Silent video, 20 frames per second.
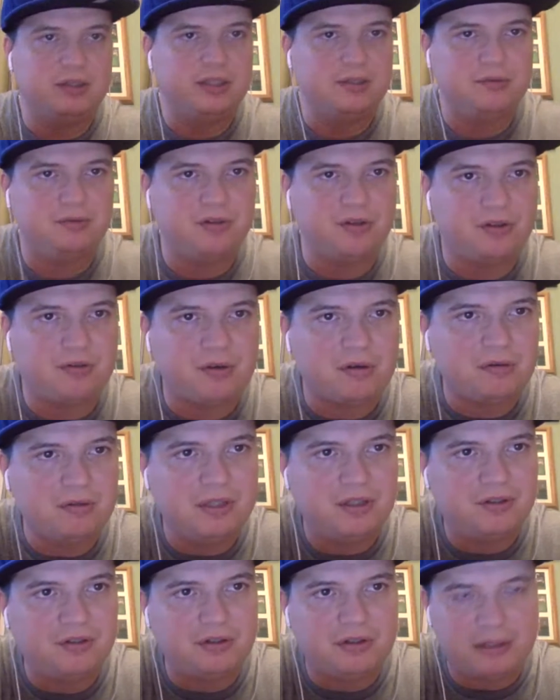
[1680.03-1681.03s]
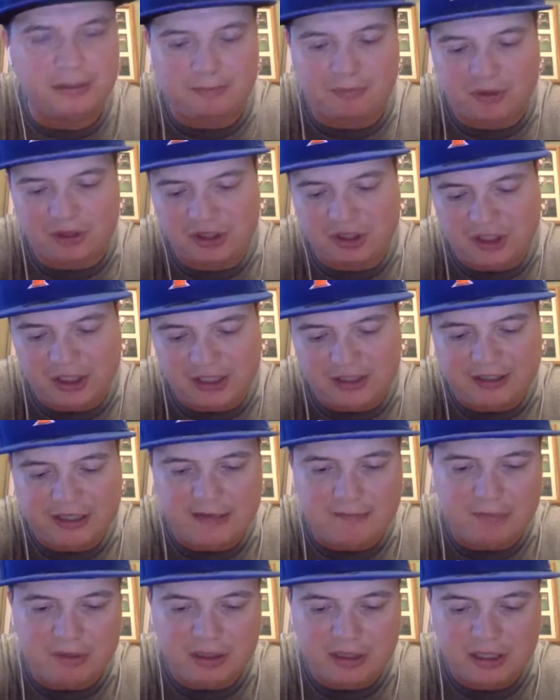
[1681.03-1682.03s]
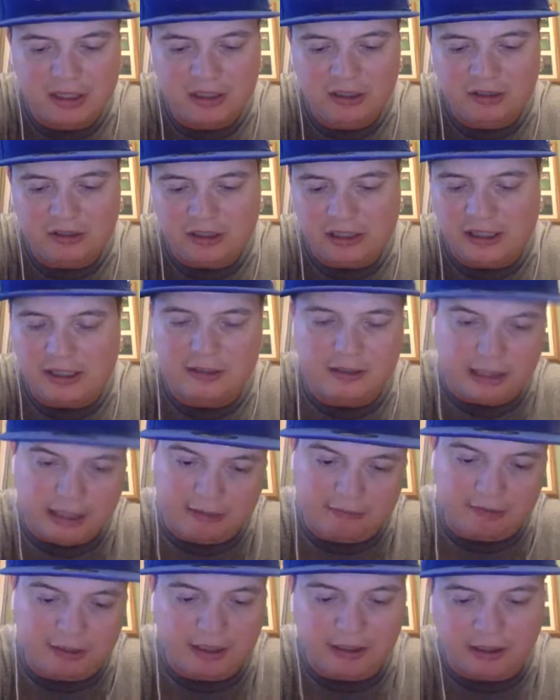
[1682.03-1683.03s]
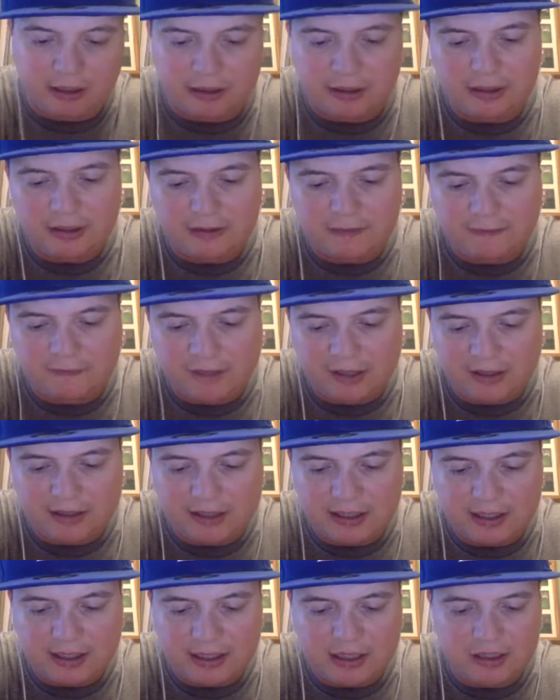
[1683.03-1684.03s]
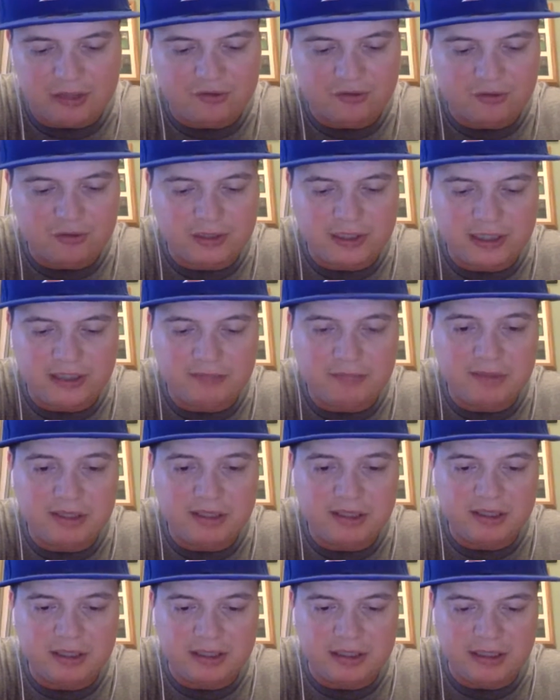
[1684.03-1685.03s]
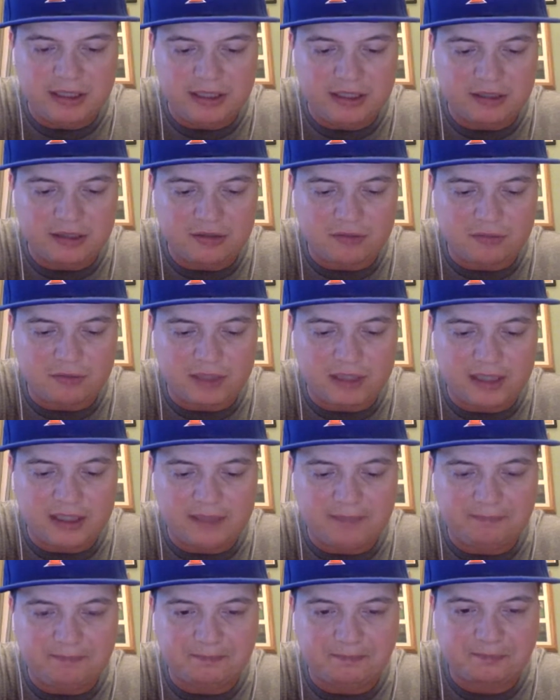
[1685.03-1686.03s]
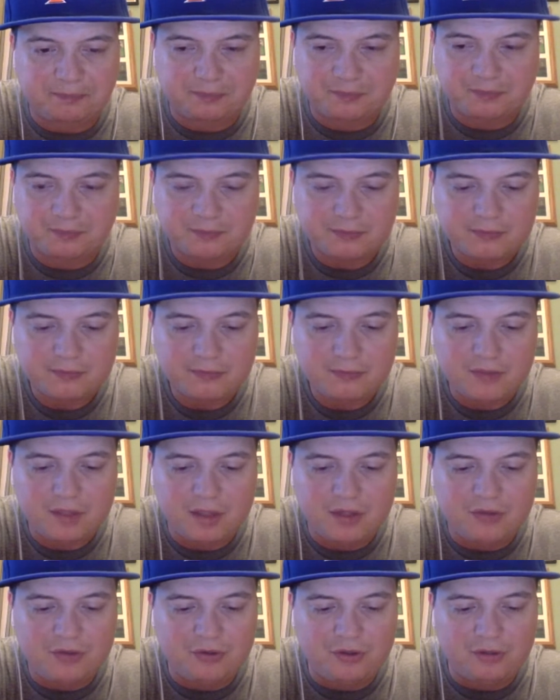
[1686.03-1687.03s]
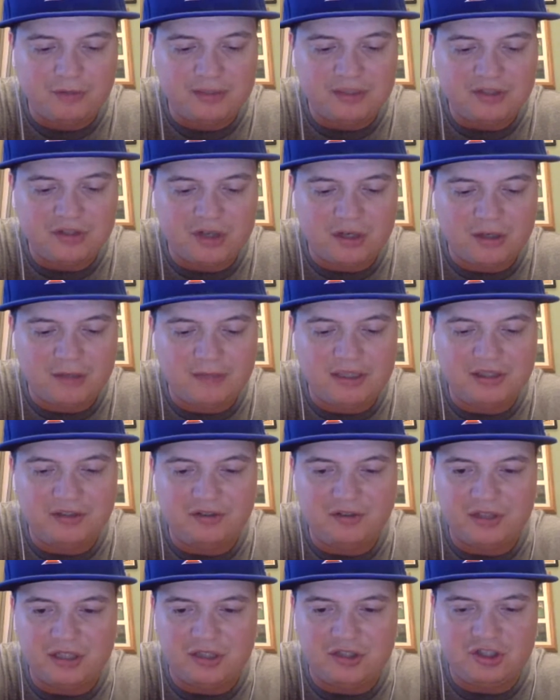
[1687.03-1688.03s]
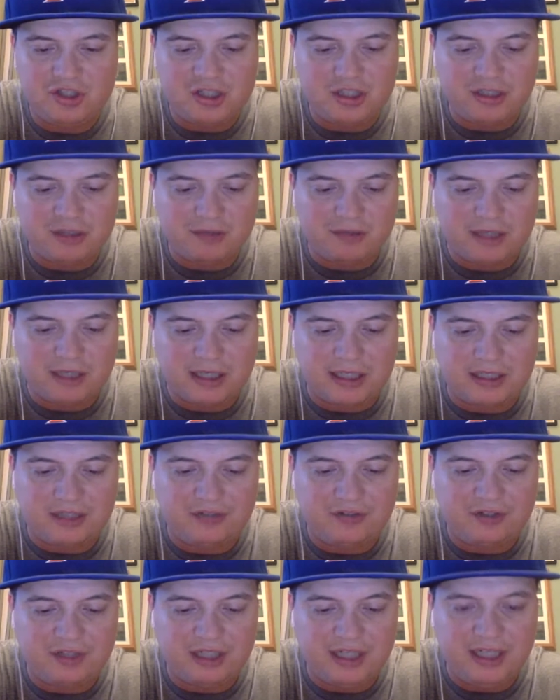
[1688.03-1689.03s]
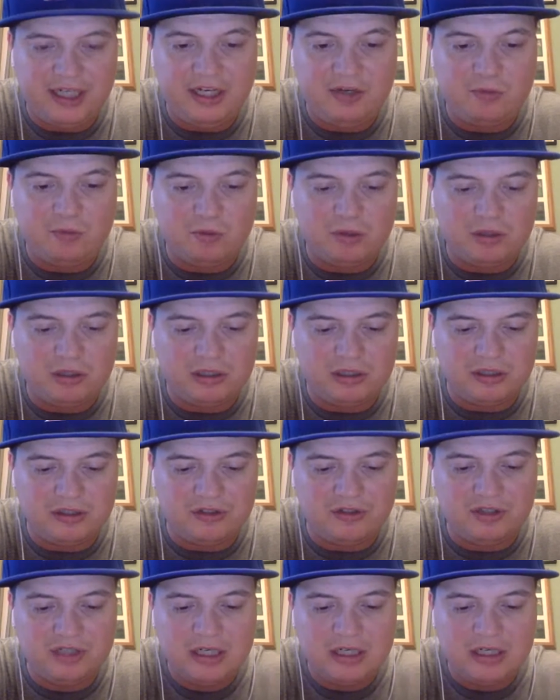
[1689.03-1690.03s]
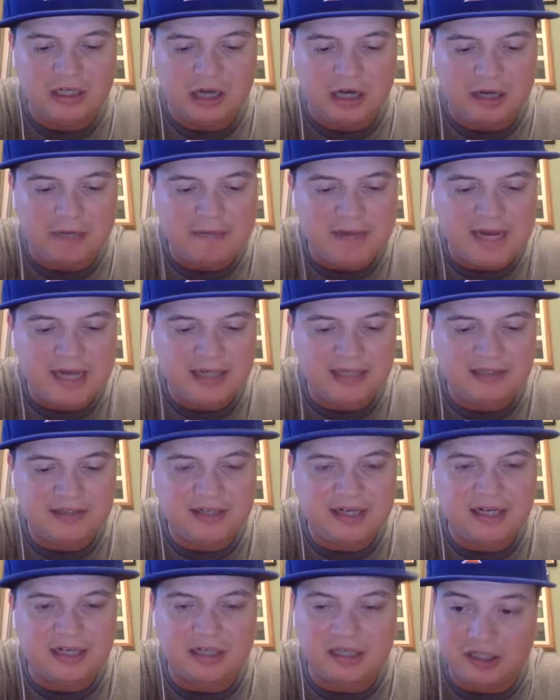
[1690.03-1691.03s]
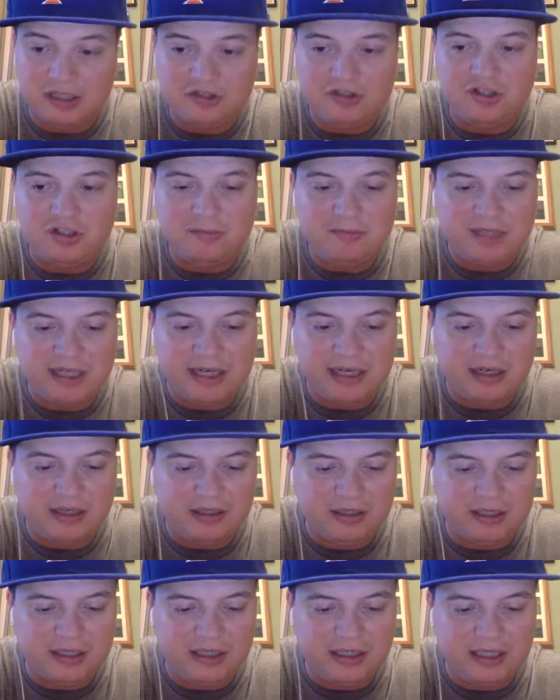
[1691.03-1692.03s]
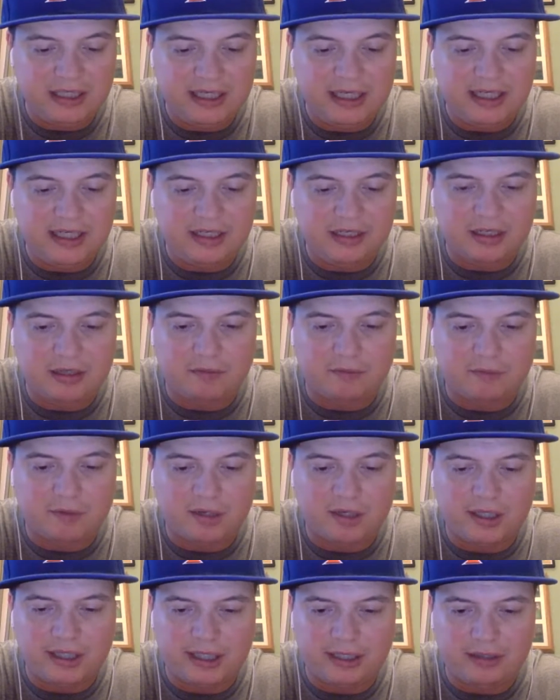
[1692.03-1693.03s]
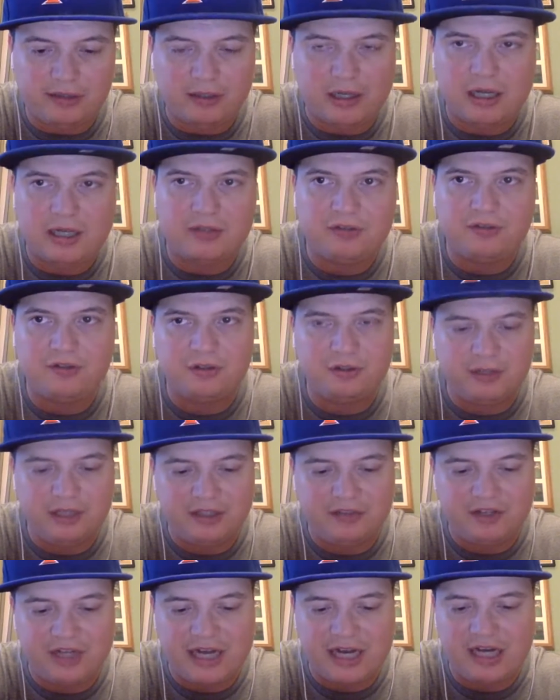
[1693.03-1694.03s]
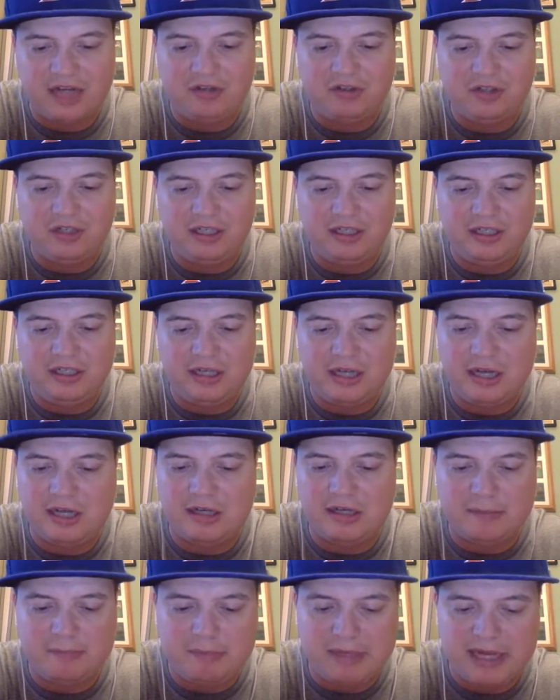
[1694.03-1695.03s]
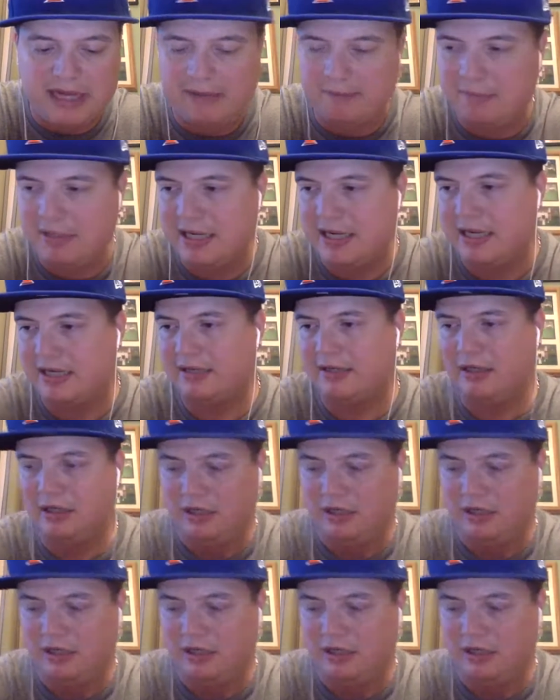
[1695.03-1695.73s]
it was a throw-in, so I appreciate that. But I like the fact that I got a Troy Aikman, an Eric Wright, a Thurman Thomas, a Jerry Rice, Ickey Woods, Guy McIntyre, a Jim Kelly, and a Ronnie Lott. So that's actually not a bad pack,